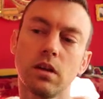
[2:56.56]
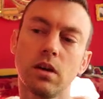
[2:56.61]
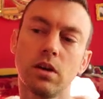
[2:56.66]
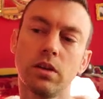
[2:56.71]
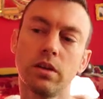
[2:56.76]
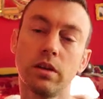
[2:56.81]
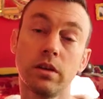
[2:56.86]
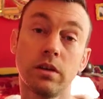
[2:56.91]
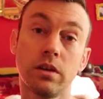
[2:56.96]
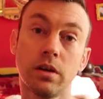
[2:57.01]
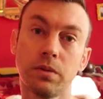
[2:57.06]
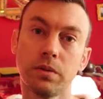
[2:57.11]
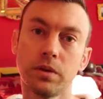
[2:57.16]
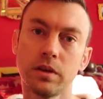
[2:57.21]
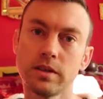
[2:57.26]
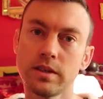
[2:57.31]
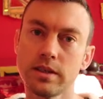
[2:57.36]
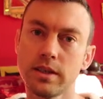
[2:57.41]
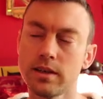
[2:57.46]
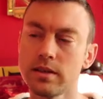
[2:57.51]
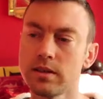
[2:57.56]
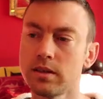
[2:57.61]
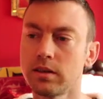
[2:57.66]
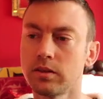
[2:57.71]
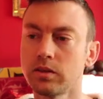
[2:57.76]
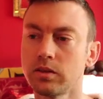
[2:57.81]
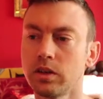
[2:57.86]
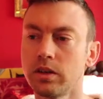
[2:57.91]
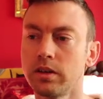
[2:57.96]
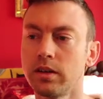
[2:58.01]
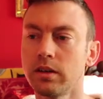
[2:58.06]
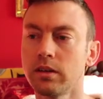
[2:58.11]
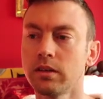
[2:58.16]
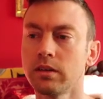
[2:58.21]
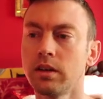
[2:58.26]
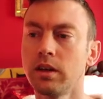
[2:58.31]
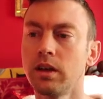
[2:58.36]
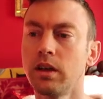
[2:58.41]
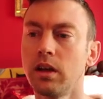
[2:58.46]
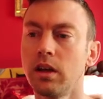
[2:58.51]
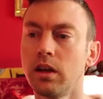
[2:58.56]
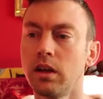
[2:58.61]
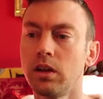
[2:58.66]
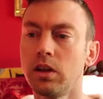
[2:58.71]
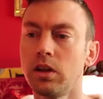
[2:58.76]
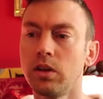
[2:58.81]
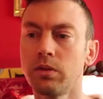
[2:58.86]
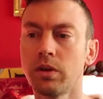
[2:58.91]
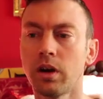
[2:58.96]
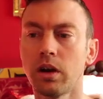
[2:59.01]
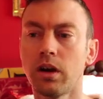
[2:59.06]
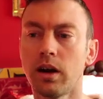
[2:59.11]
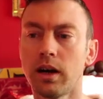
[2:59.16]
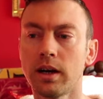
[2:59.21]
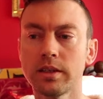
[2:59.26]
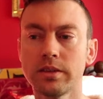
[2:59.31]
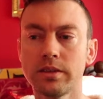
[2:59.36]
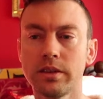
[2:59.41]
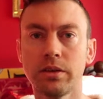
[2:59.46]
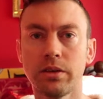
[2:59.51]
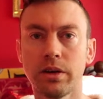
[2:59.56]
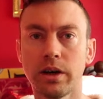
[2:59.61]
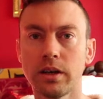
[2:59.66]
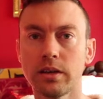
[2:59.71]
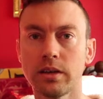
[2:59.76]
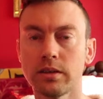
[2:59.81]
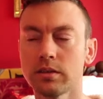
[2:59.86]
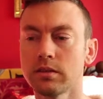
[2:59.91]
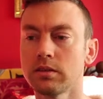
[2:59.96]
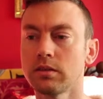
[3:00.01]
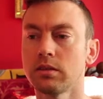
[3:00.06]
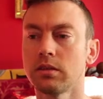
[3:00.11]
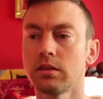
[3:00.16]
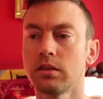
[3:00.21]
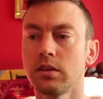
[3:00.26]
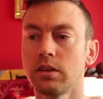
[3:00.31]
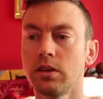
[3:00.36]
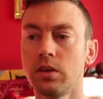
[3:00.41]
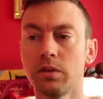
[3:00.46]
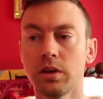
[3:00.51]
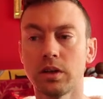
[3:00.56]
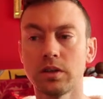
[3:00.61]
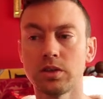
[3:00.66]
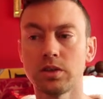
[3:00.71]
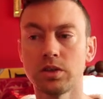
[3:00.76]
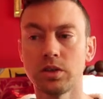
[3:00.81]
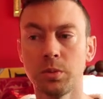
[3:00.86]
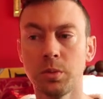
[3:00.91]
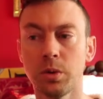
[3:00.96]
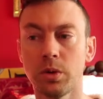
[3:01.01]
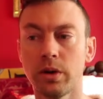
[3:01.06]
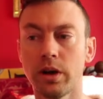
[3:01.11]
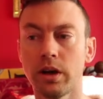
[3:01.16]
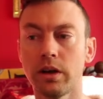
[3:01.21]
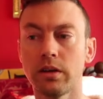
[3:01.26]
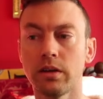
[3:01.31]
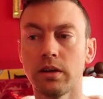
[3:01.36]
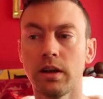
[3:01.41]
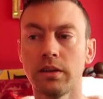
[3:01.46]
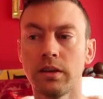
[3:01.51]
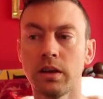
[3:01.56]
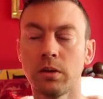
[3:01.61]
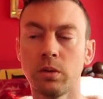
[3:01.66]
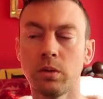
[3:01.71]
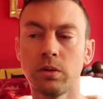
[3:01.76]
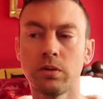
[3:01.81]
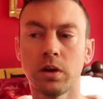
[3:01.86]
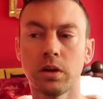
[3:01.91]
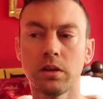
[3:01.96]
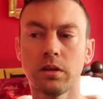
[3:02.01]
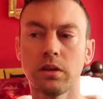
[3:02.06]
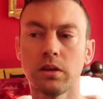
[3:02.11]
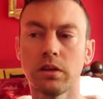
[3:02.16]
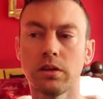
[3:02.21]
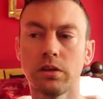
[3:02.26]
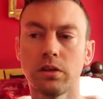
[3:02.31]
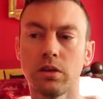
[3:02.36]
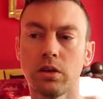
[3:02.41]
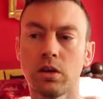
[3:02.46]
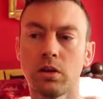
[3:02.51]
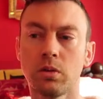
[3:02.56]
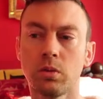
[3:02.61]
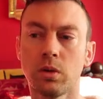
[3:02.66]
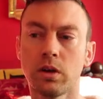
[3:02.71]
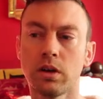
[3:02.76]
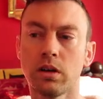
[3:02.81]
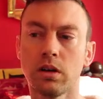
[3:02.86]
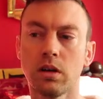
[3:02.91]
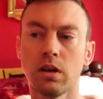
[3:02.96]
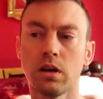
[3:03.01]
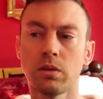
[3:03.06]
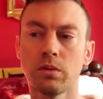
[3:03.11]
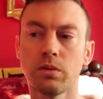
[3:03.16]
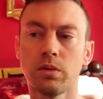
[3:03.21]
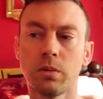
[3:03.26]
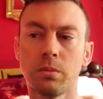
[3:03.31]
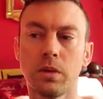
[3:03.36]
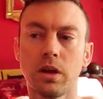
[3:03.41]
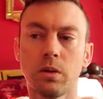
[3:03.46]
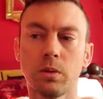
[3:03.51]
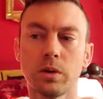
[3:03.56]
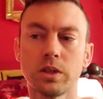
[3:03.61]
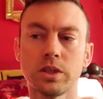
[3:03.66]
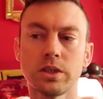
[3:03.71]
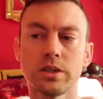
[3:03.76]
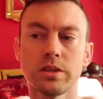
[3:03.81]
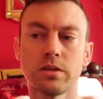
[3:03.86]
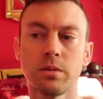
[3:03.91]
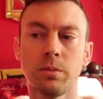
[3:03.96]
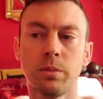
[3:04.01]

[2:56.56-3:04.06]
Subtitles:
the different settings on here, you've got RC rate, you've got super rate, and then we've got this third one along from there, which is the